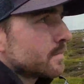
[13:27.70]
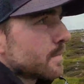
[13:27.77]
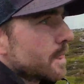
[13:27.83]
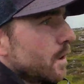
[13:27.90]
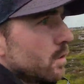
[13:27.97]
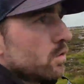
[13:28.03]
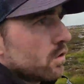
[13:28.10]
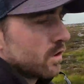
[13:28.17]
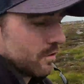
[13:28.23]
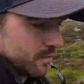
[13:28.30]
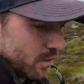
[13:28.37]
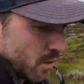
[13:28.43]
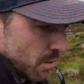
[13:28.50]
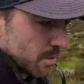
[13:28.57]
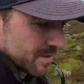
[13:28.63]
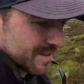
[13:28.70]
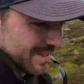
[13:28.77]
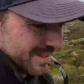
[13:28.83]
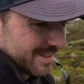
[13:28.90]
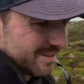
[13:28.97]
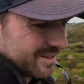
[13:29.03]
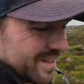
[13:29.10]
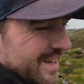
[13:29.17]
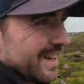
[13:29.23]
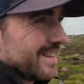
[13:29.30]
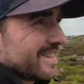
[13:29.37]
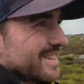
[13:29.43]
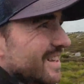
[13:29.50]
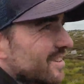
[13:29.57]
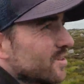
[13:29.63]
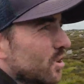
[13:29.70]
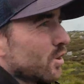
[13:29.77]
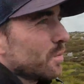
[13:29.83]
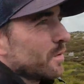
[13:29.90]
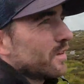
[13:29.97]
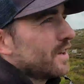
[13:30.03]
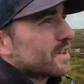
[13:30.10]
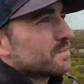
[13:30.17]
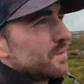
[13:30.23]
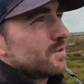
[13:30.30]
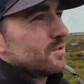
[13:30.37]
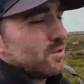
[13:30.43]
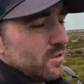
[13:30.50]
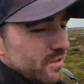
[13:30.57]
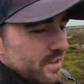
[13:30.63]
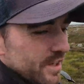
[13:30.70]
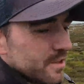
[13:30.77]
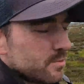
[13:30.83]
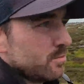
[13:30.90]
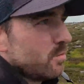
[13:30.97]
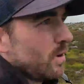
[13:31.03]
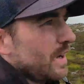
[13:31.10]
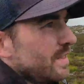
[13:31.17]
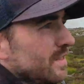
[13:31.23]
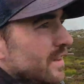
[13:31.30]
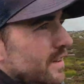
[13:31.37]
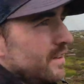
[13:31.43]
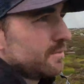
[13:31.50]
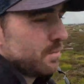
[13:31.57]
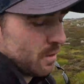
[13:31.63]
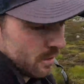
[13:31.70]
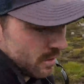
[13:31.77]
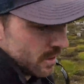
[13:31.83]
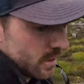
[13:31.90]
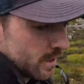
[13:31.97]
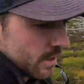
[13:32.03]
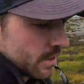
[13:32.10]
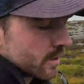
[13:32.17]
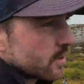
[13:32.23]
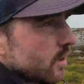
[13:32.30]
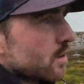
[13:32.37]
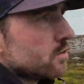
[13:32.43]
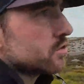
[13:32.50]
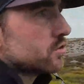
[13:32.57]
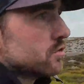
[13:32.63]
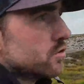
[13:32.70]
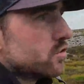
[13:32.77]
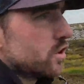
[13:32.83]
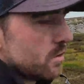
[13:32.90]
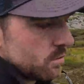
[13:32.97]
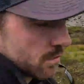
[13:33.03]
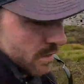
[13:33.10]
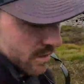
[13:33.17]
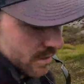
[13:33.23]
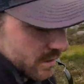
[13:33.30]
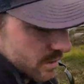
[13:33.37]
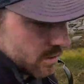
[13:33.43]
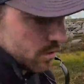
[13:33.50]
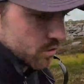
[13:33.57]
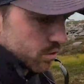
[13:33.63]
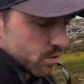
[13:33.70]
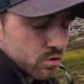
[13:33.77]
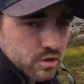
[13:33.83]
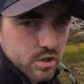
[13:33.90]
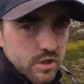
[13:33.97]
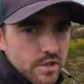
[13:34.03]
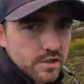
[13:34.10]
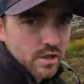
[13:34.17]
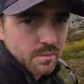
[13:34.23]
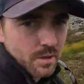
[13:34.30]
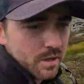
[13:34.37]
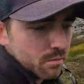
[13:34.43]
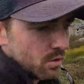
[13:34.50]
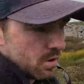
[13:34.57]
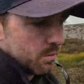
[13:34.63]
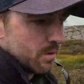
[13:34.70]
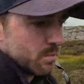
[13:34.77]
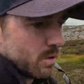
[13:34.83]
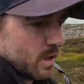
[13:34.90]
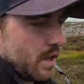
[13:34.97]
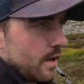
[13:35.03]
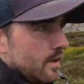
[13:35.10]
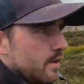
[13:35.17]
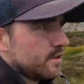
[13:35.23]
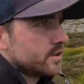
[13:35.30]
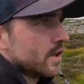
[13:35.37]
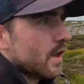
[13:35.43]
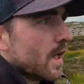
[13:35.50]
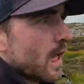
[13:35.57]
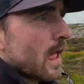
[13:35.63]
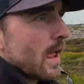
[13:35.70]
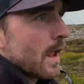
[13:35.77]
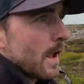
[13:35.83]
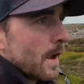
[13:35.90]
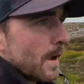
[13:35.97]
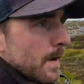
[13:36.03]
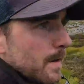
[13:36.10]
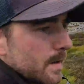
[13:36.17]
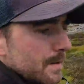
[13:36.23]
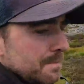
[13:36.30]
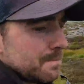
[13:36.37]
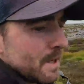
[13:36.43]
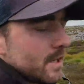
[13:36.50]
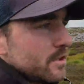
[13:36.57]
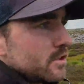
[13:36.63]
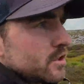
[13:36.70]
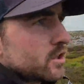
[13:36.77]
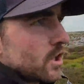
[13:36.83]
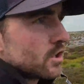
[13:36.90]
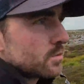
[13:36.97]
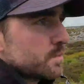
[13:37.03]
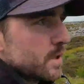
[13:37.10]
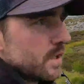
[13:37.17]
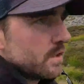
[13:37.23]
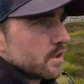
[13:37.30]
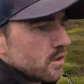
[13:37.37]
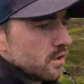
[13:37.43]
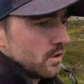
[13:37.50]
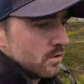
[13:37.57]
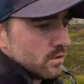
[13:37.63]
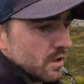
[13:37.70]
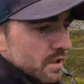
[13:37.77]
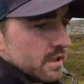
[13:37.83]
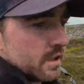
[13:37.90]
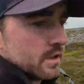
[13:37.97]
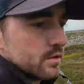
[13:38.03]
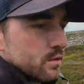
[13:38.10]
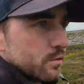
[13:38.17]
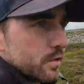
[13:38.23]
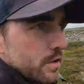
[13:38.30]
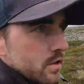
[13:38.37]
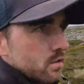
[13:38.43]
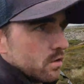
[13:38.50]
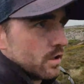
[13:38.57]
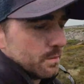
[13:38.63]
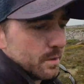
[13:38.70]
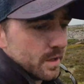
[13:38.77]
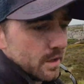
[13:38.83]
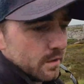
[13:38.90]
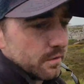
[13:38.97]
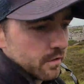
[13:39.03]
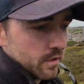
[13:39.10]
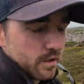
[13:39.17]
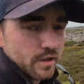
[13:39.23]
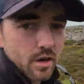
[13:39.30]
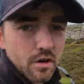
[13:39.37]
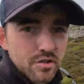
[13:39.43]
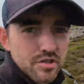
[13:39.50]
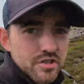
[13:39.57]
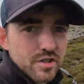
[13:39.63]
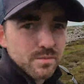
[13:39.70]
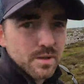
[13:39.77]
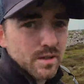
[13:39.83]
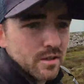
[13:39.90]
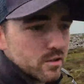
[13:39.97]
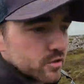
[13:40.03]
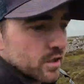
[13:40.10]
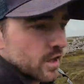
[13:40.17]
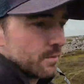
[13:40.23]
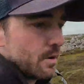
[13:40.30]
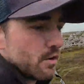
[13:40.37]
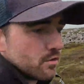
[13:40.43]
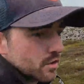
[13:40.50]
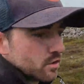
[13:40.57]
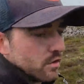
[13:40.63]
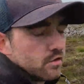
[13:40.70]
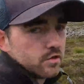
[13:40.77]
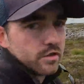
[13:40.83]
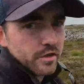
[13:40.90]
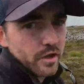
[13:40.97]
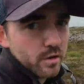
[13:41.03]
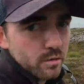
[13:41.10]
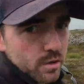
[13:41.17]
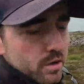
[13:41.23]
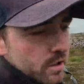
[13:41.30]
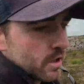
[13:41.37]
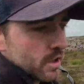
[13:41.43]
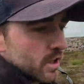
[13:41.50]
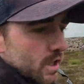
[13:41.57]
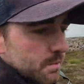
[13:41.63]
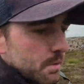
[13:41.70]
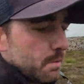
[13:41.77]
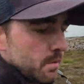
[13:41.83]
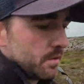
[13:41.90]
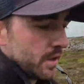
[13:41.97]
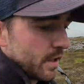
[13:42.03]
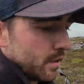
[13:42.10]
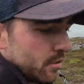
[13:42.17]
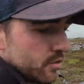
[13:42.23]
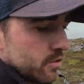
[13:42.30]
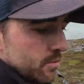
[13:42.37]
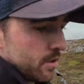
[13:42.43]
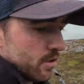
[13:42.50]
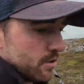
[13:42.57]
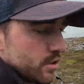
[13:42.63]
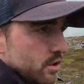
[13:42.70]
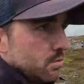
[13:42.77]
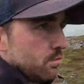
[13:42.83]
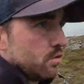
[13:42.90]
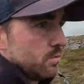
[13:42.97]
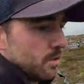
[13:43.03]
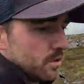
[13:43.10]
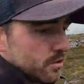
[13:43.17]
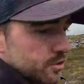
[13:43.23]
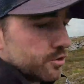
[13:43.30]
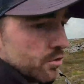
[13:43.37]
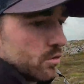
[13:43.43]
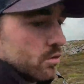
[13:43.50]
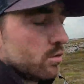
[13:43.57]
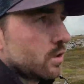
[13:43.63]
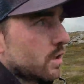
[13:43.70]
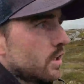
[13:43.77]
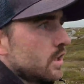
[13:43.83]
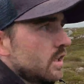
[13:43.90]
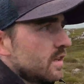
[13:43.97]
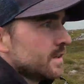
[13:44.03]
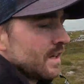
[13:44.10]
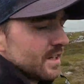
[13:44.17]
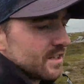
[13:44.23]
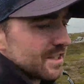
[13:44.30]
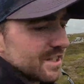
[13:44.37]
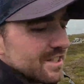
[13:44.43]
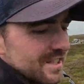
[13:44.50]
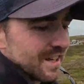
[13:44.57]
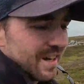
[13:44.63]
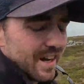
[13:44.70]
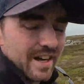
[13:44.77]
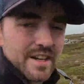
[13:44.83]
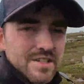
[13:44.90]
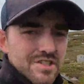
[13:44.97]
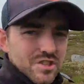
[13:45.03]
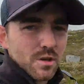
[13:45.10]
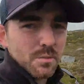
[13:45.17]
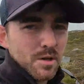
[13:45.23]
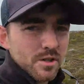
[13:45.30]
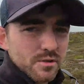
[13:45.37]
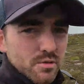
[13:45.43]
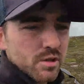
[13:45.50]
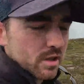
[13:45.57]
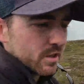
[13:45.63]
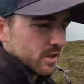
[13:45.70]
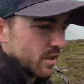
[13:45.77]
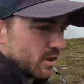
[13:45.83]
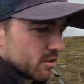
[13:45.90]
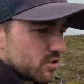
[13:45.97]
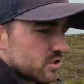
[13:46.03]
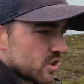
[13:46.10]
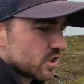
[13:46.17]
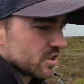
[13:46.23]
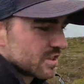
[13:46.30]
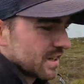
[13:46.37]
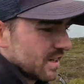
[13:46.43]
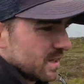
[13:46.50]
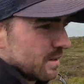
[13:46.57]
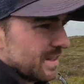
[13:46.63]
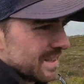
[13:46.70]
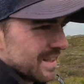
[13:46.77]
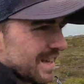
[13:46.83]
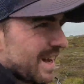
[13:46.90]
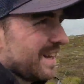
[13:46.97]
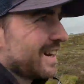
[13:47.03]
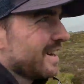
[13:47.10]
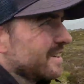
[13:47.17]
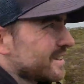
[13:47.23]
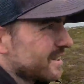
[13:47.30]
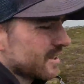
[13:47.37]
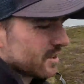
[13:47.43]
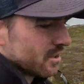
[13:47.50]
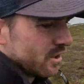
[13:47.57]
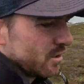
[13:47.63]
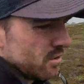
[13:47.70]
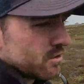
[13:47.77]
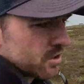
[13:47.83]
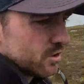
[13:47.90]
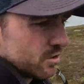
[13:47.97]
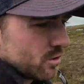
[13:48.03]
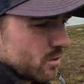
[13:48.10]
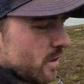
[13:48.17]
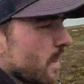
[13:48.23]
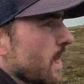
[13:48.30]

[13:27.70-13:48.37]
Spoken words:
Not looking forward to getting to the top of this Munro and this wind light, but the clouds do seem quite close to the summit. What I mean by that is I might just be in the cloud. Like, I don't think I'm going to be in it for like hundreds of metres. Like, I'm out of the cloud now and I'm about 900 metres at the moment, so it's just the highest summits really that are just kind of getting into the clouds, I